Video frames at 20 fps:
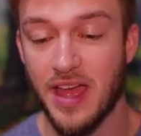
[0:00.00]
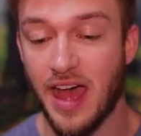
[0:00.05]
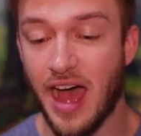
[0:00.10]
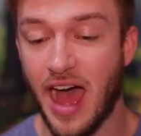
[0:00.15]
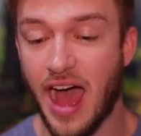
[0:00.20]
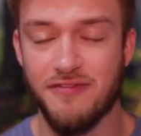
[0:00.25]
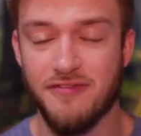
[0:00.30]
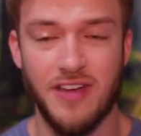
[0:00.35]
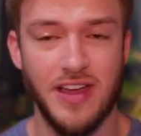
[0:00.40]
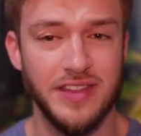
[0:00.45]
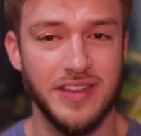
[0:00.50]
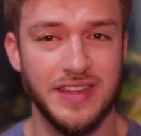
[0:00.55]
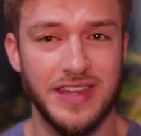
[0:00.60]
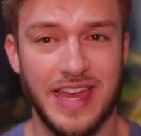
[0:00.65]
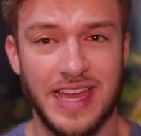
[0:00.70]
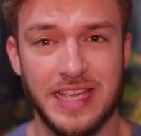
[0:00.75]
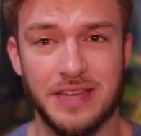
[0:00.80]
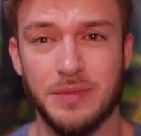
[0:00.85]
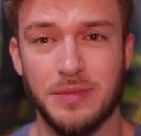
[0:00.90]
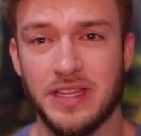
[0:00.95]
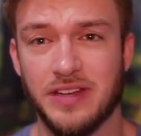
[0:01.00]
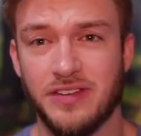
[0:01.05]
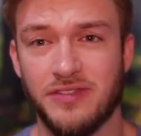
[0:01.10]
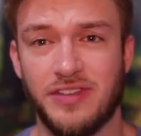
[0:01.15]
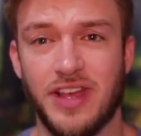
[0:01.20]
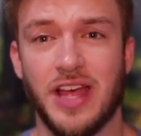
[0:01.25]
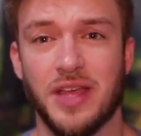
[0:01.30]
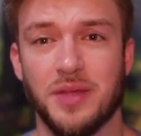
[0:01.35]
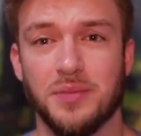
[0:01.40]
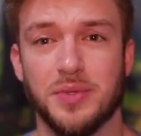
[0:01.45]
I find that that can be an
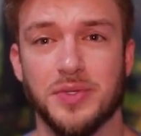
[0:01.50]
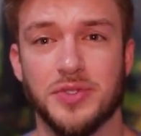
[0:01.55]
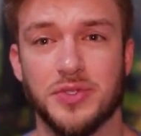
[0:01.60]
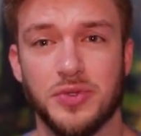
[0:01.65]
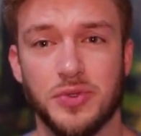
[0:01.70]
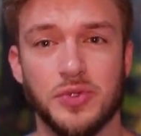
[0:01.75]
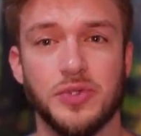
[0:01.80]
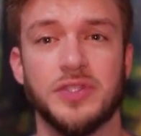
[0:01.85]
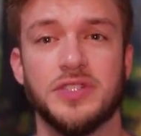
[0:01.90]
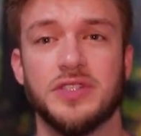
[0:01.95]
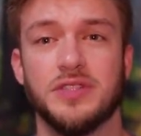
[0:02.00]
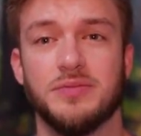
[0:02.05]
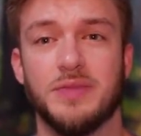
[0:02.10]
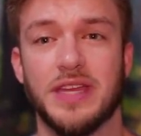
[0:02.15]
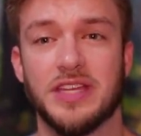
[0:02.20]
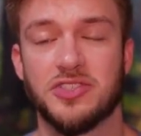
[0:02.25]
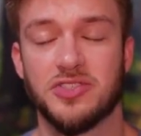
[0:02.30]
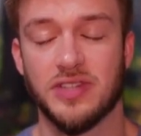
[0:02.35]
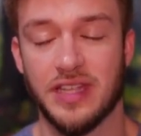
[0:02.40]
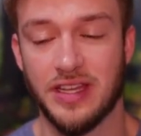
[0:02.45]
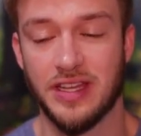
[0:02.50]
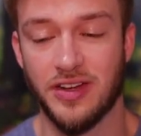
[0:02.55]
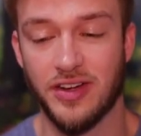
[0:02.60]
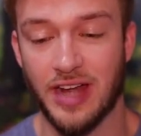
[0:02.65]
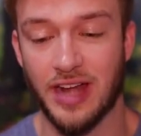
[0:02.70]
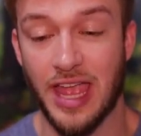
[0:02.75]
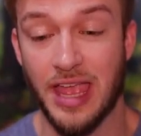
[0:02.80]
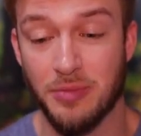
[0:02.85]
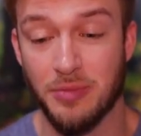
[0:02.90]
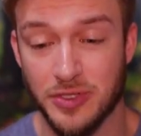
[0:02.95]
invaluable tool to make sure that you're
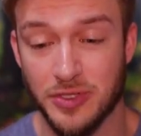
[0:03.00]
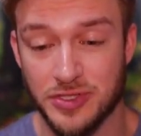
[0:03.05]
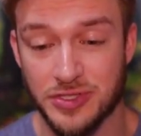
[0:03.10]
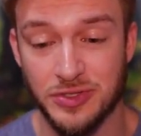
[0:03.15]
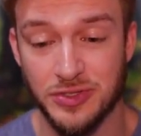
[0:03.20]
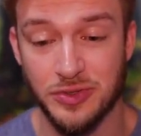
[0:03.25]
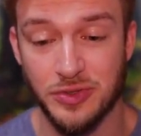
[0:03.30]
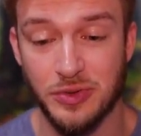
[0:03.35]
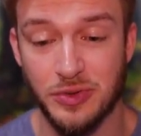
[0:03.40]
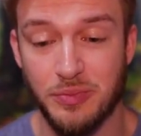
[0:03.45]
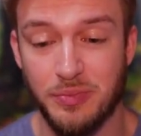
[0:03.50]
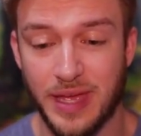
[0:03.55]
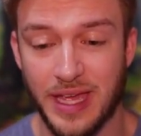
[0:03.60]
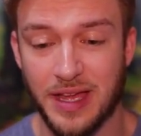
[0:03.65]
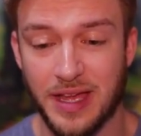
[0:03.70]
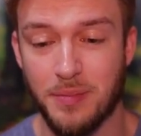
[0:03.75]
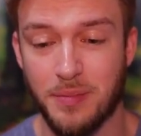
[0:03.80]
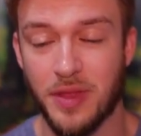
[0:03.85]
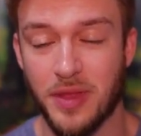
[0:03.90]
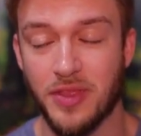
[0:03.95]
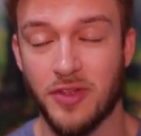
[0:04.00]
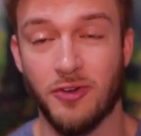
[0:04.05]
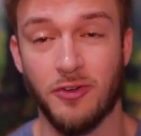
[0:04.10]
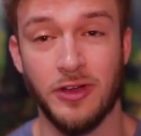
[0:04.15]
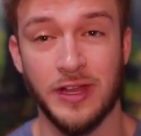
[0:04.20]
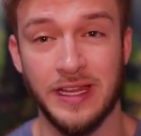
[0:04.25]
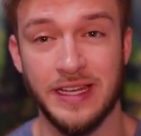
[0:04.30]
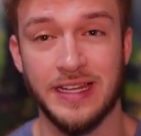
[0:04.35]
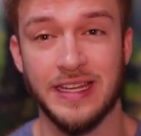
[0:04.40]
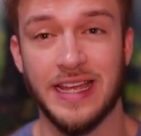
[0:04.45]
able to pick up on the
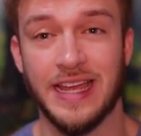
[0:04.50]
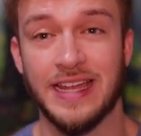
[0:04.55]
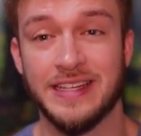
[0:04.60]
reading and